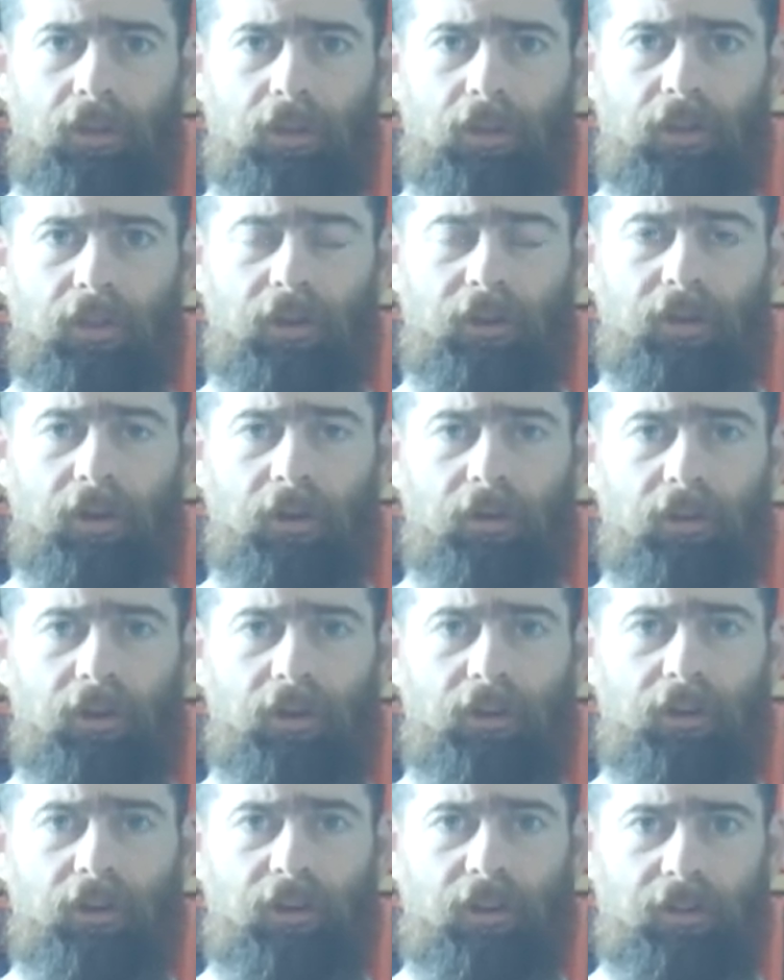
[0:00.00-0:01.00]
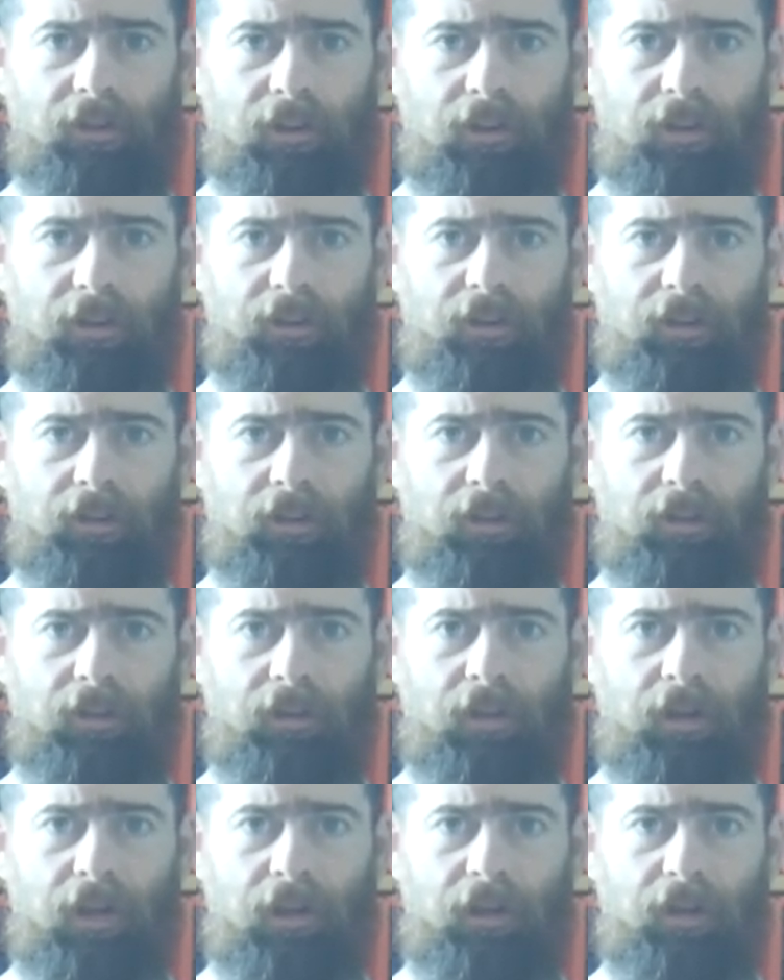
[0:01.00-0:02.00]
their own interior
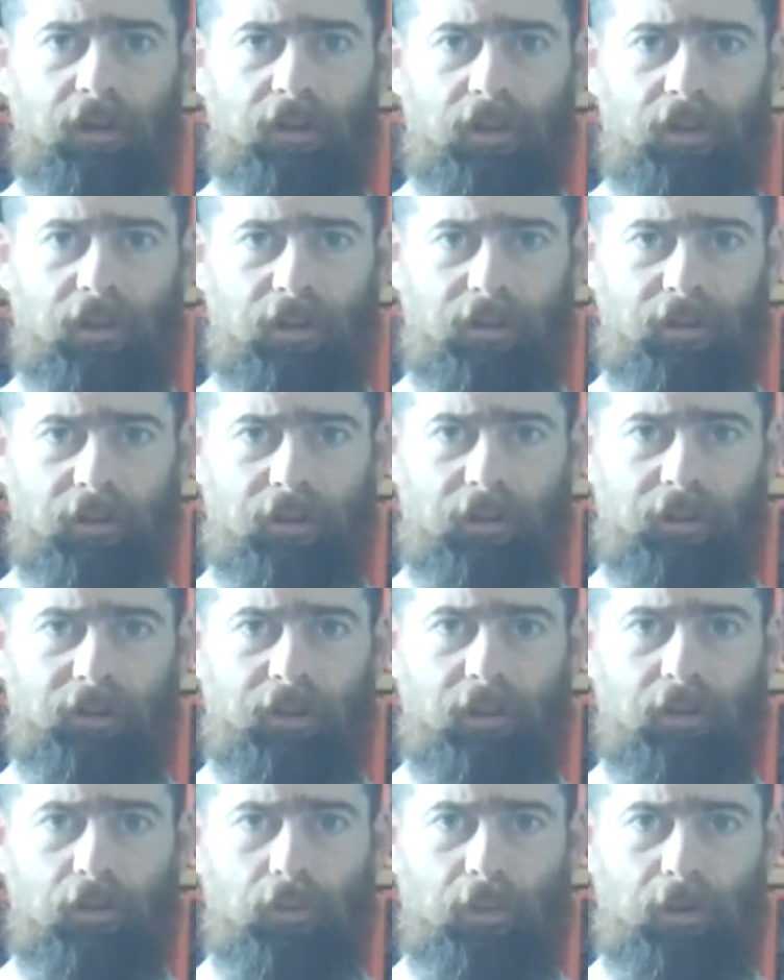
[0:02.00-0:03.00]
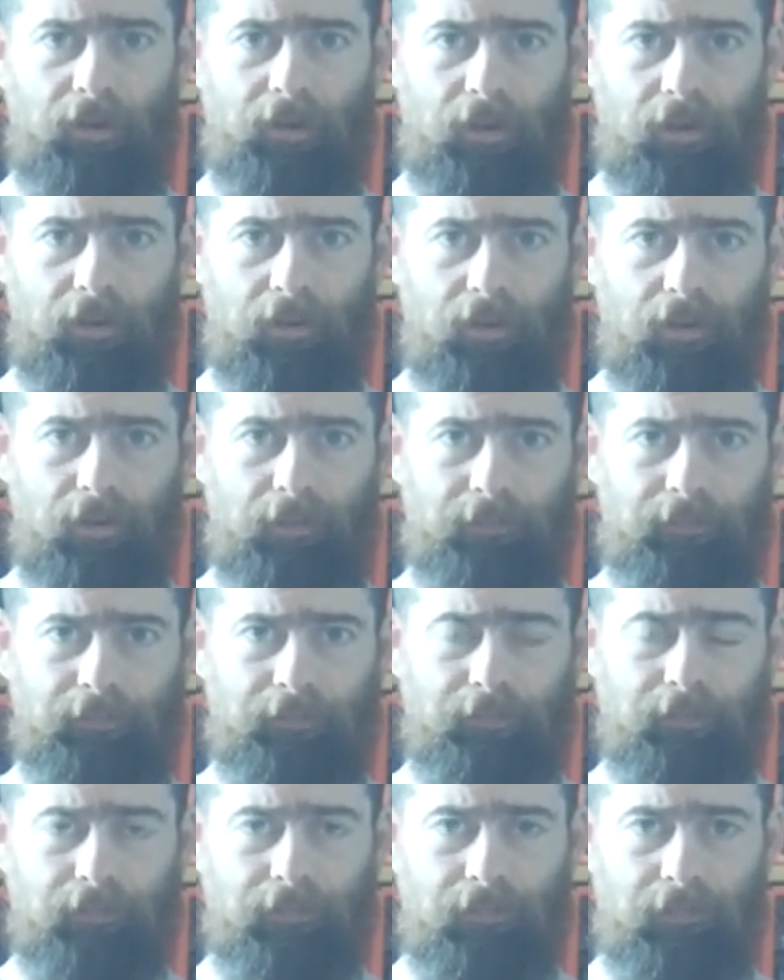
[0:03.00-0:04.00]
and exterior experience.
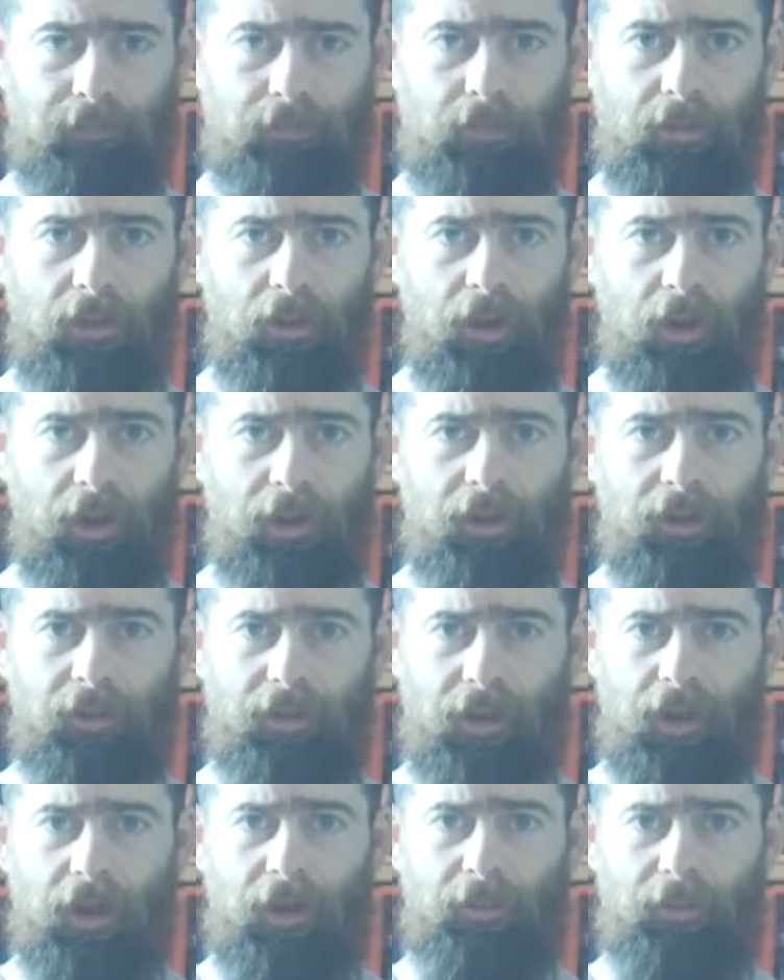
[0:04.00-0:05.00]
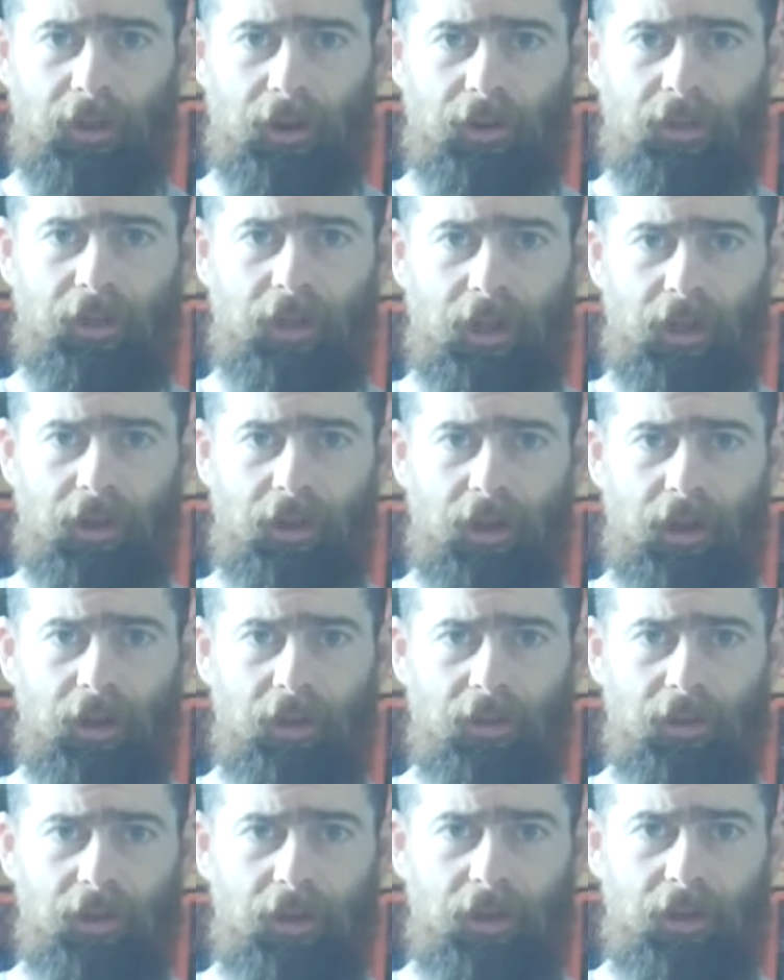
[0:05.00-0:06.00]
All right, here you go. I'm going to say it now.
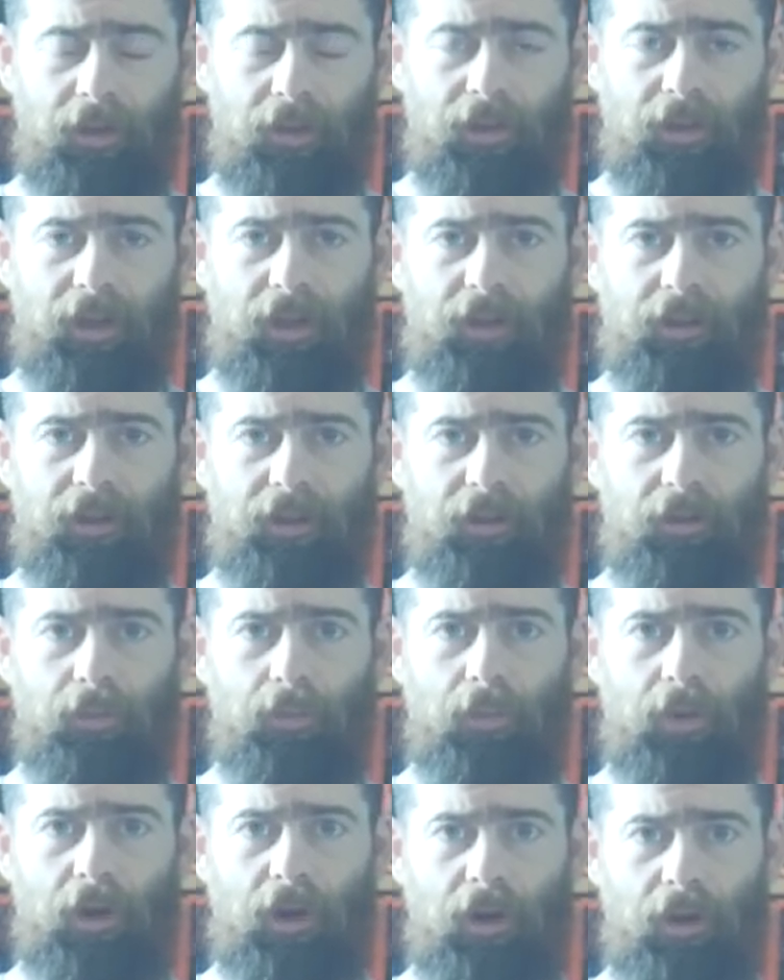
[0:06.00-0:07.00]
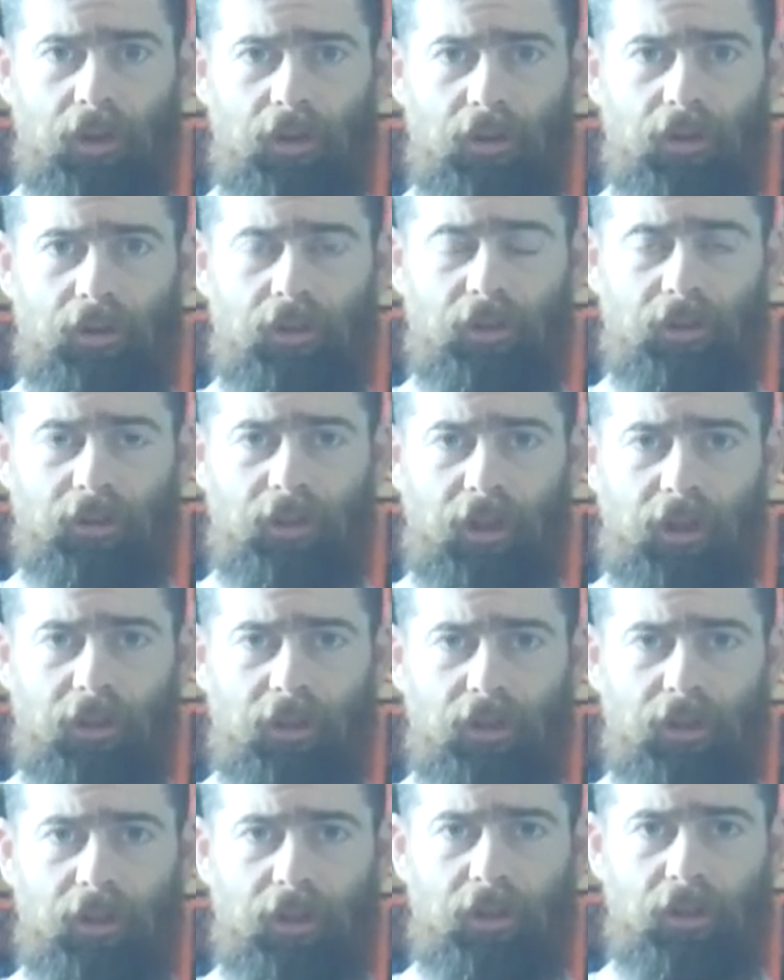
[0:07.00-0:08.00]
So the idea was, during the
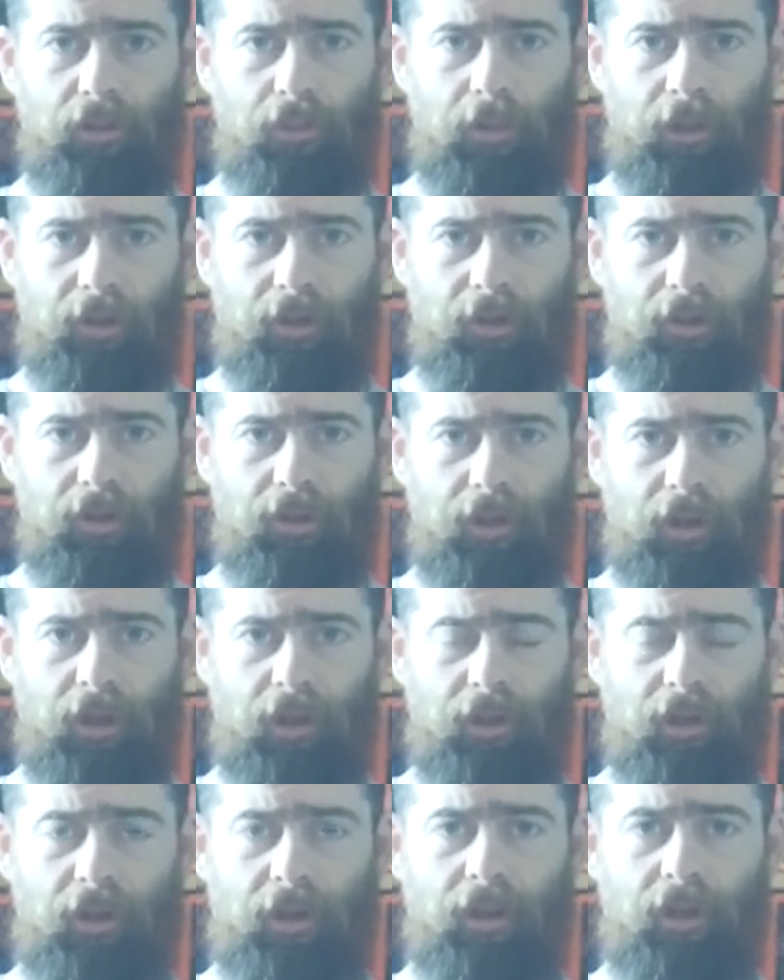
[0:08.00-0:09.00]
LSD experience, it